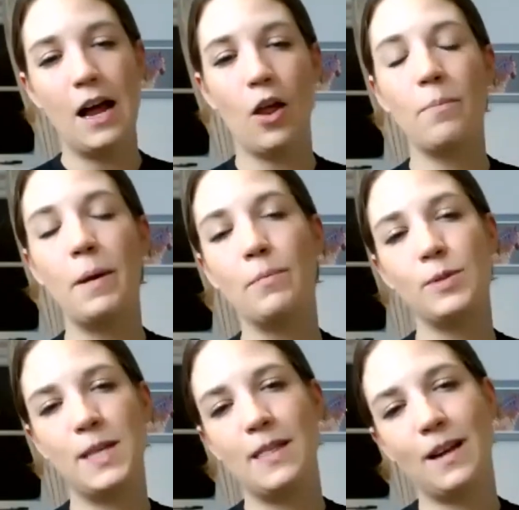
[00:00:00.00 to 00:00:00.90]
A lot of
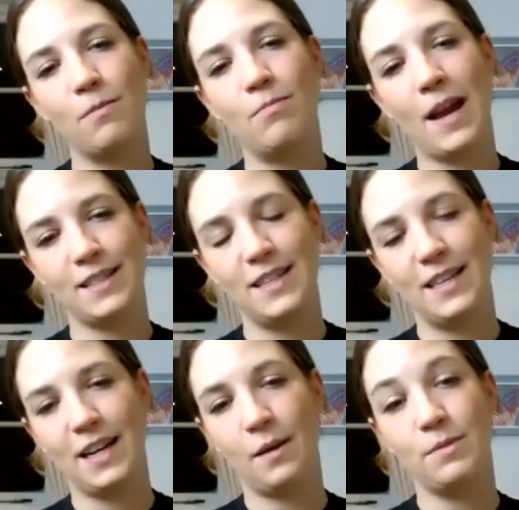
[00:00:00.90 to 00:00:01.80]
people say the complexity
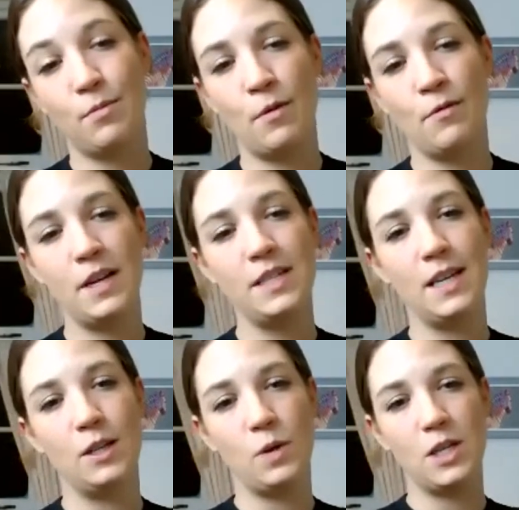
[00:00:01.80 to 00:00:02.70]
that comes from a
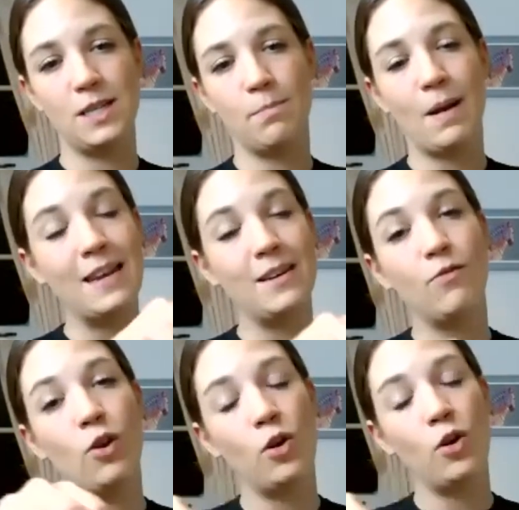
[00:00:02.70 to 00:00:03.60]
vintage, which is a blend
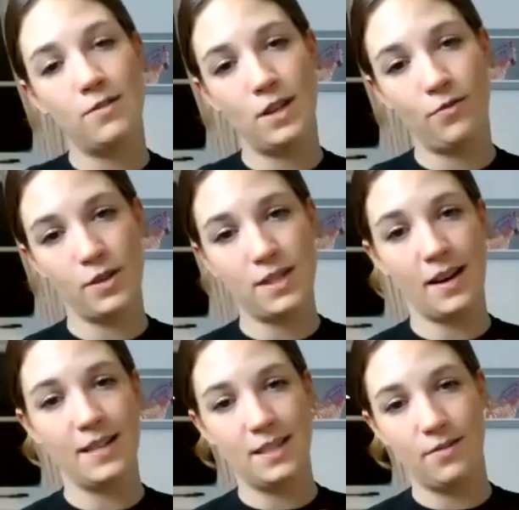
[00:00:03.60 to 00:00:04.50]
of lots of different
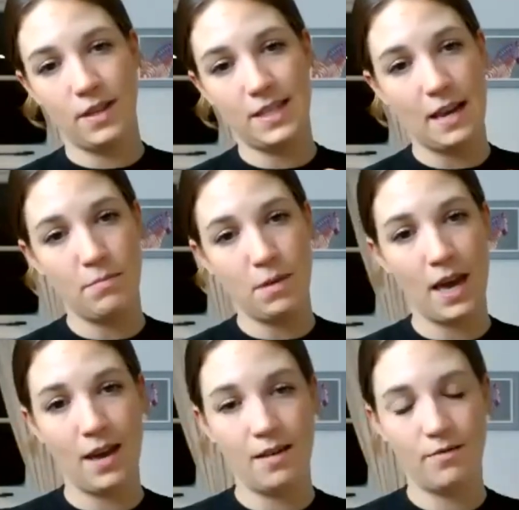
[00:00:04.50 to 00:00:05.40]
sites of the same
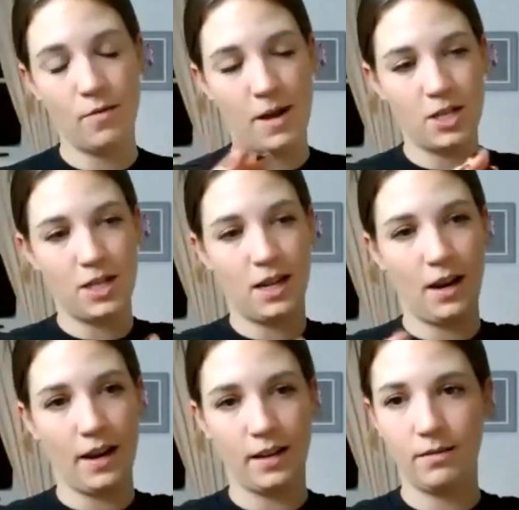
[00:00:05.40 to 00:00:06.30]
year, if you imagine it
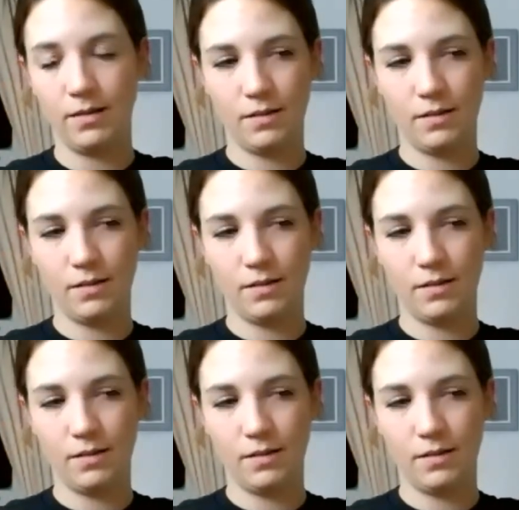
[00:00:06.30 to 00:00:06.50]
like,